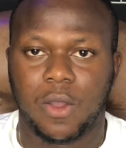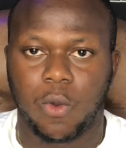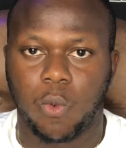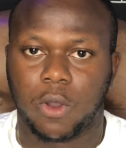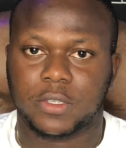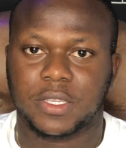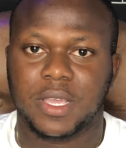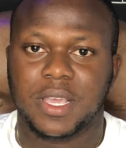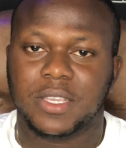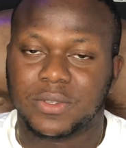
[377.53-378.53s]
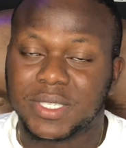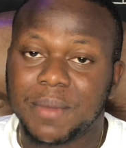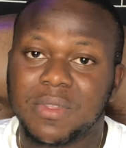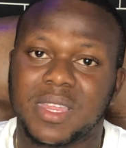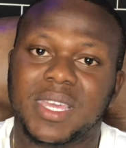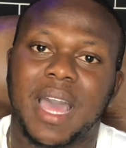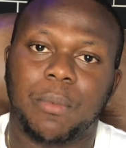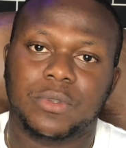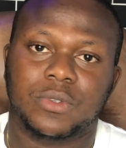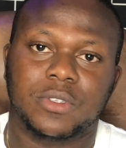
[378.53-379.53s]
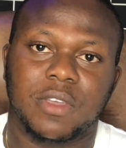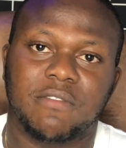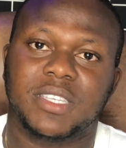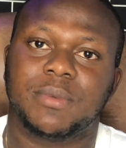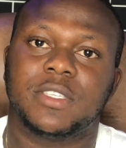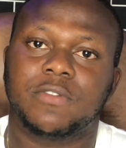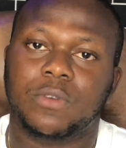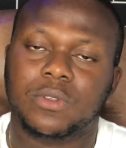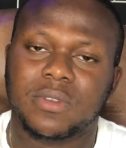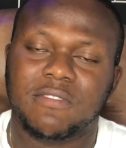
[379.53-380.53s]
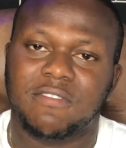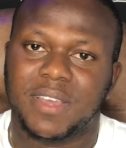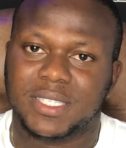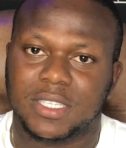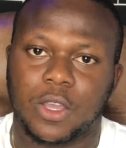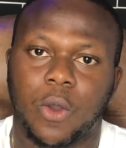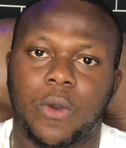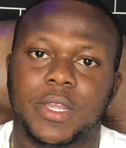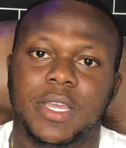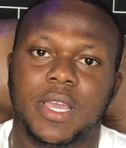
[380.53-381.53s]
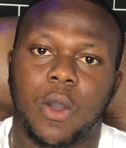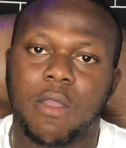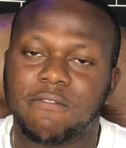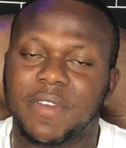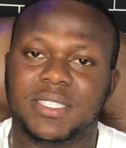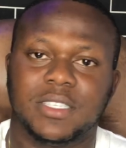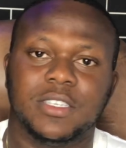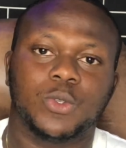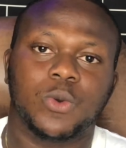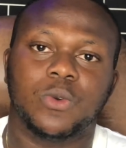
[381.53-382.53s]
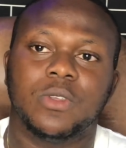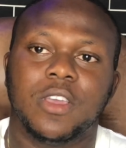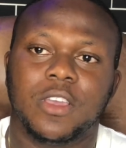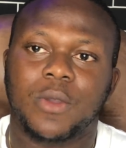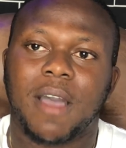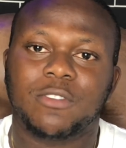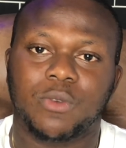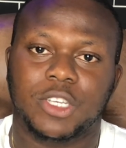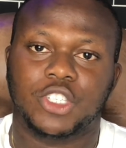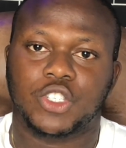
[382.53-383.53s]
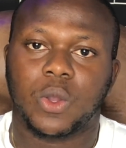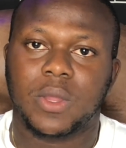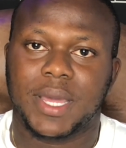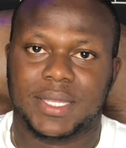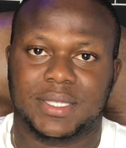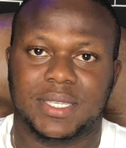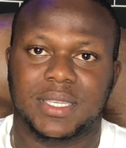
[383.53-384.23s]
works. So same thing happens with your investment. If you want to invest in a coin or invest in a token, you have to ensure that